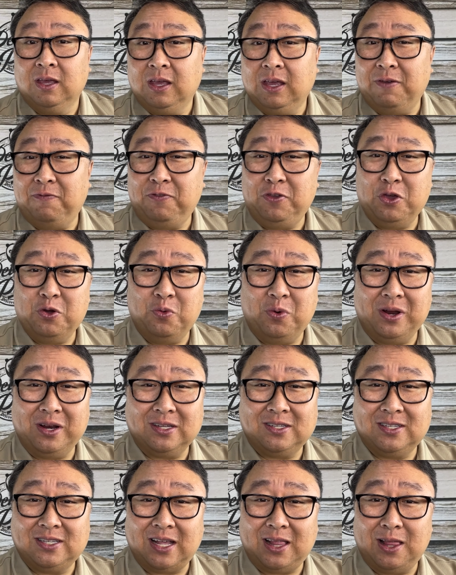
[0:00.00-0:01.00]
If you want to
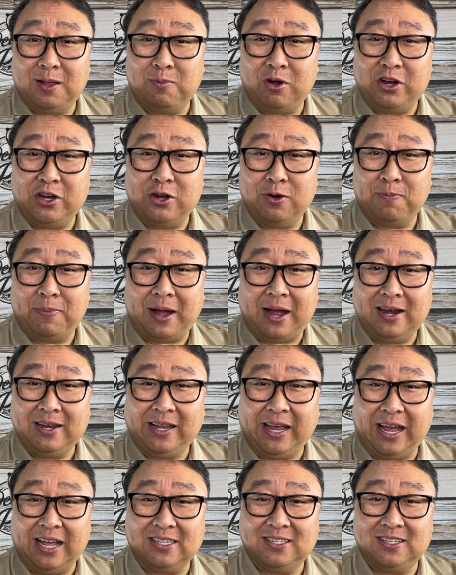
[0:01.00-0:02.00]
celebrate your
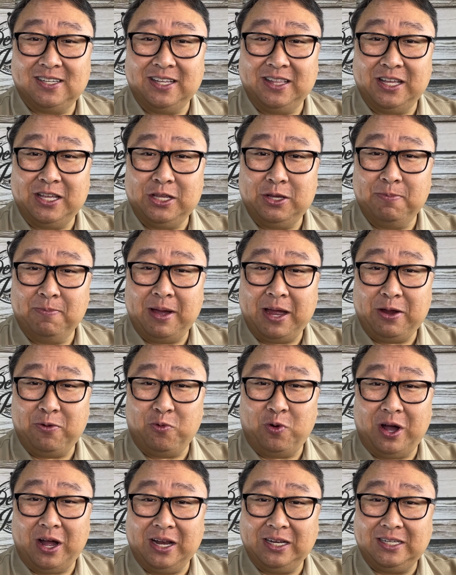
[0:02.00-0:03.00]
podcasting, then you might
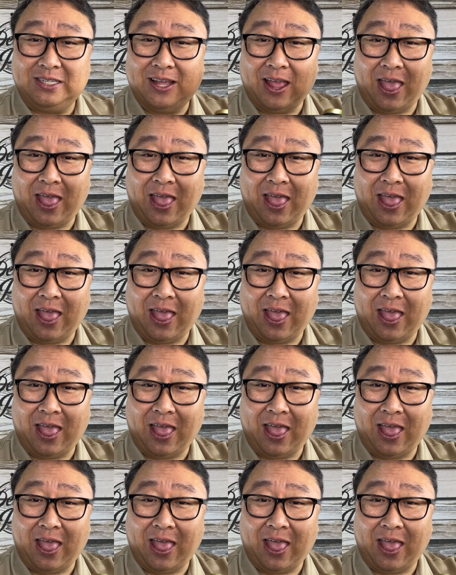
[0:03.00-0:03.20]
want